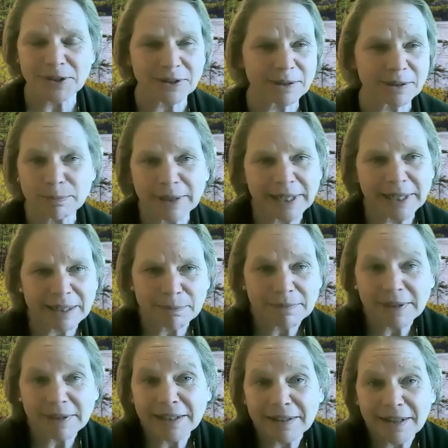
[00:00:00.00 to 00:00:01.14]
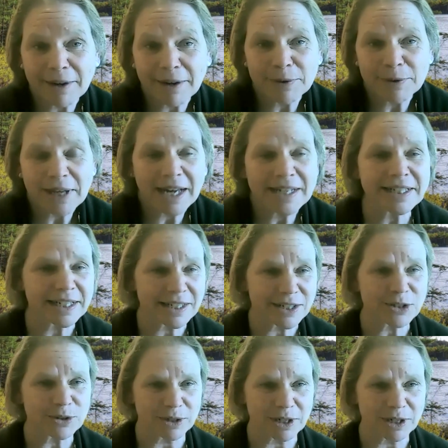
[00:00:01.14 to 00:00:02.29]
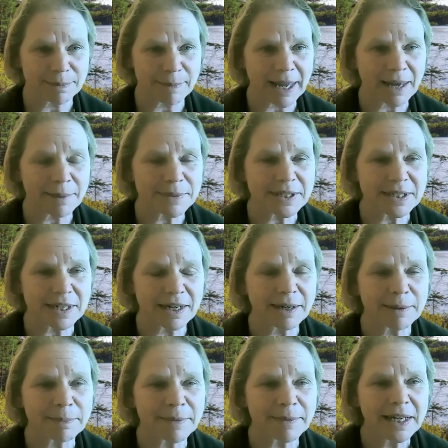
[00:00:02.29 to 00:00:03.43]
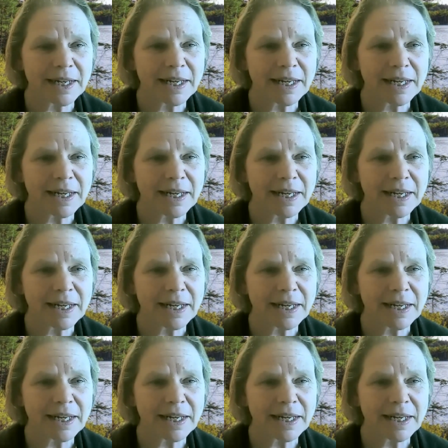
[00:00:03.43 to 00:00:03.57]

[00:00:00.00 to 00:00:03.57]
You can bring in, like I, did historic maps um,